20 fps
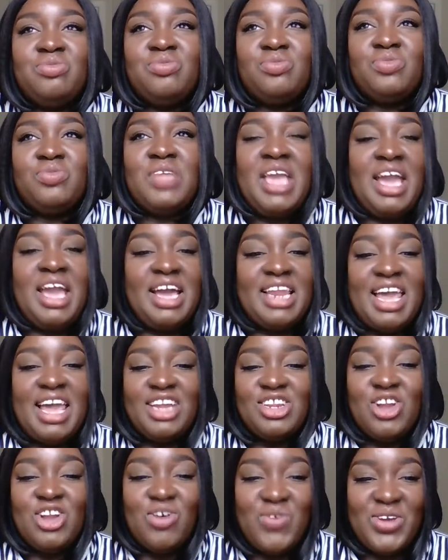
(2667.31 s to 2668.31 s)
yeah,
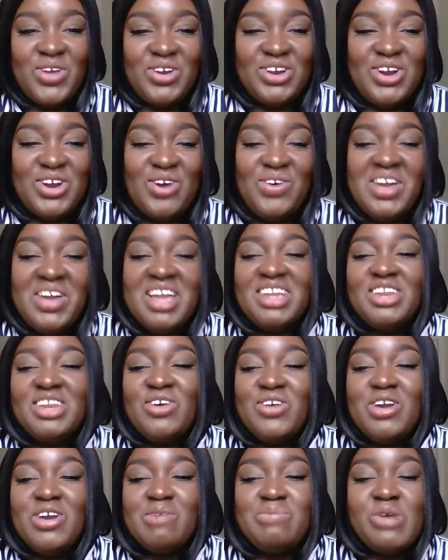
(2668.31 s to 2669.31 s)
like know where you're going, know
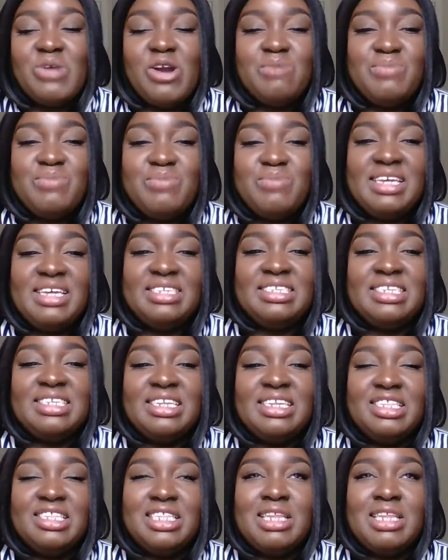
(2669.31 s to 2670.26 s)
your purpose and